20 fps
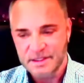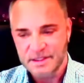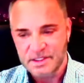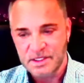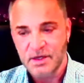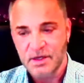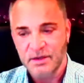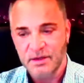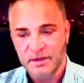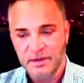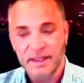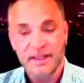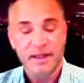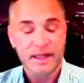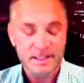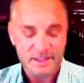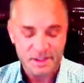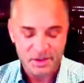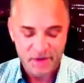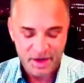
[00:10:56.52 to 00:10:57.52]
So
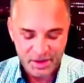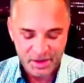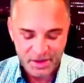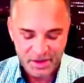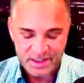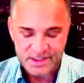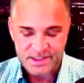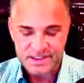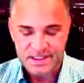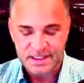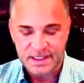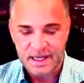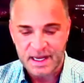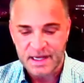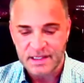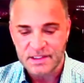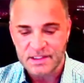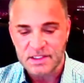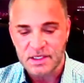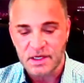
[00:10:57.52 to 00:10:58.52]
that's a great question
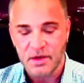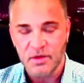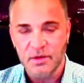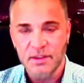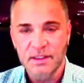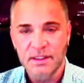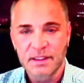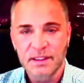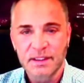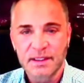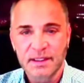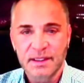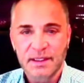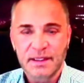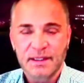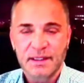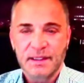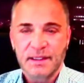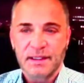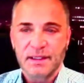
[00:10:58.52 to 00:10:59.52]
again. So
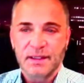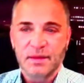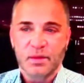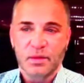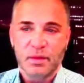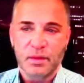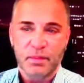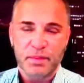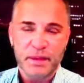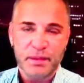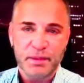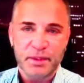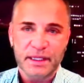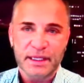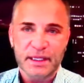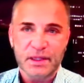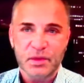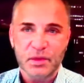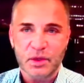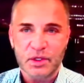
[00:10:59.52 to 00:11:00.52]
when people
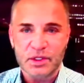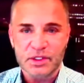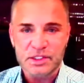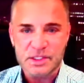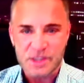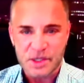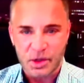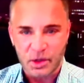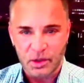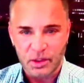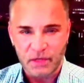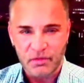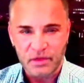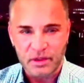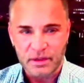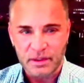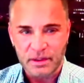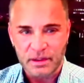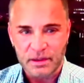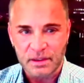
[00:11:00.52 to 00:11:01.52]
hear the word soul,
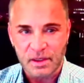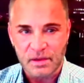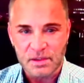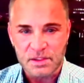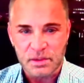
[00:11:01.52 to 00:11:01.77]
often they'll go